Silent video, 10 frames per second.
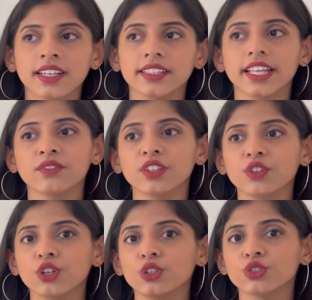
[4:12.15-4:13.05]
Then we were
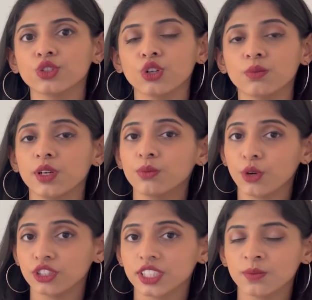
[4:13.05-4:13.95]
also taught about
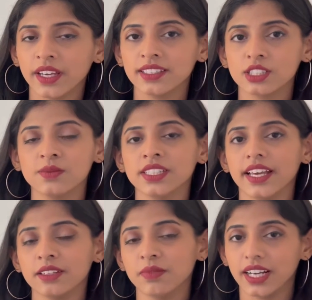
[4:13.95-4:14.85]
project management
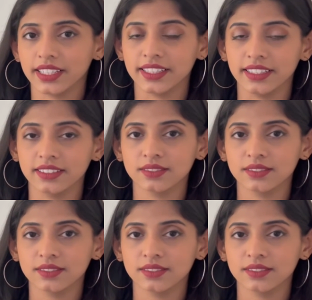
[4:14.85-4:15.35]
and marketing.